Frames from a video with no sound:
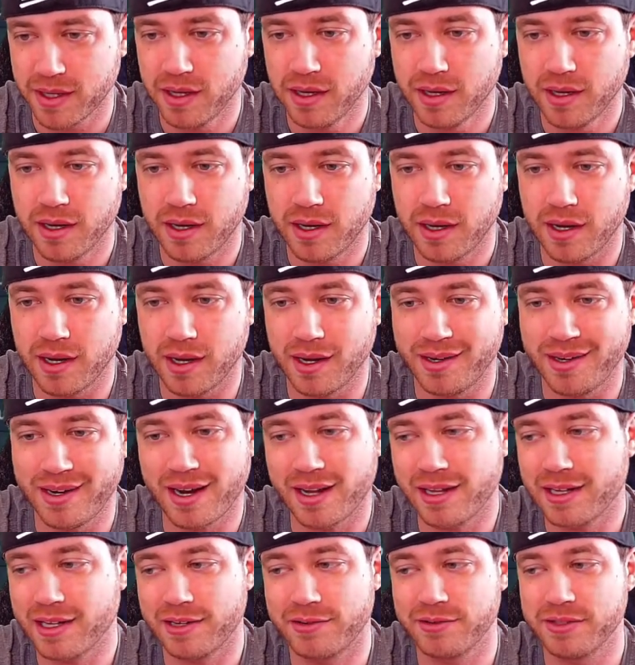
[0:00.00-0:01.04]
Not a lot
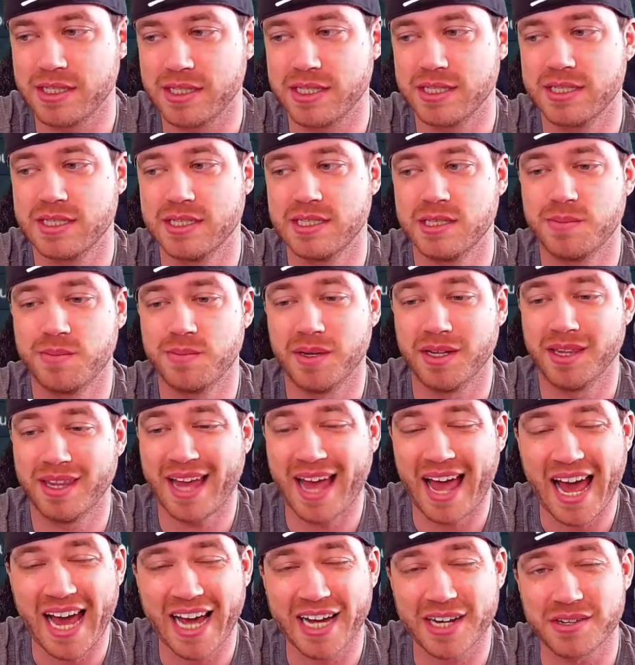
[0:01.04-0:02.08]
of resistance, but the
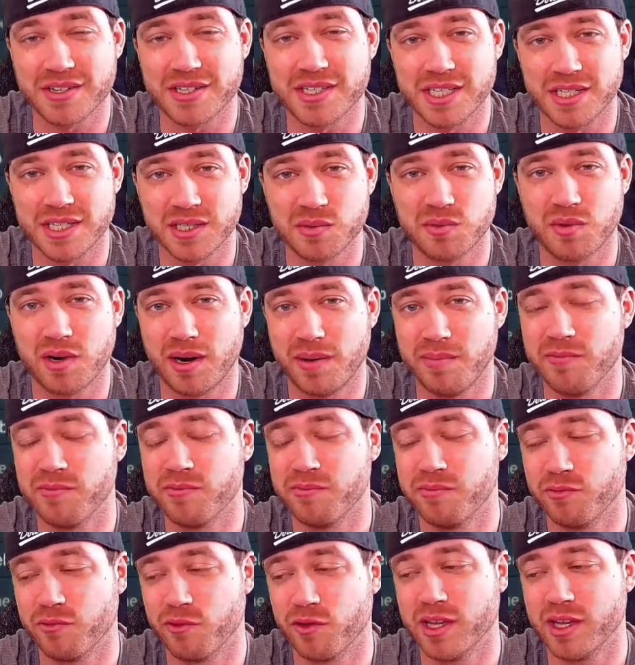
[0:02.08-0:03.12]
accuracy is what I'm
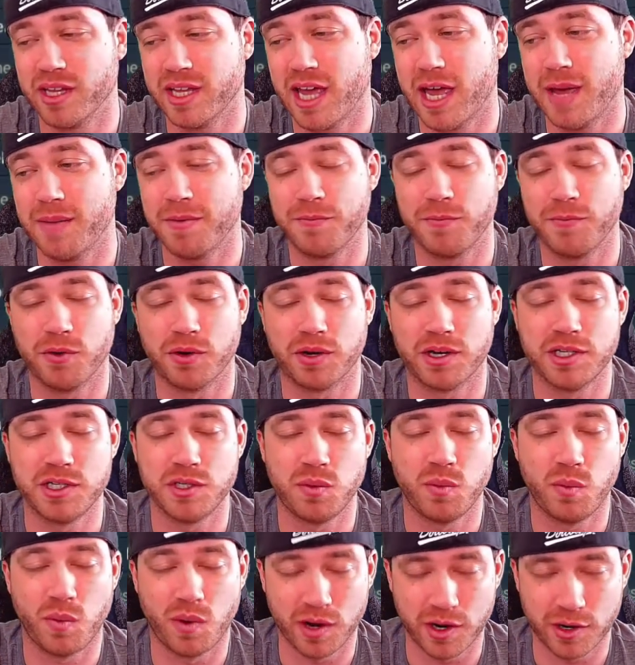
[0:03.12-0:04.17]
really aiming for because you
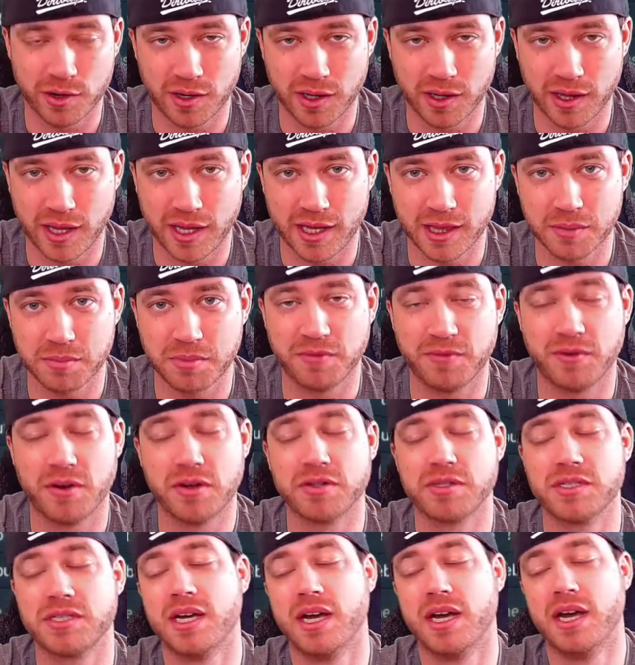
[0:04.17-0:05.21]
want her to land the provokes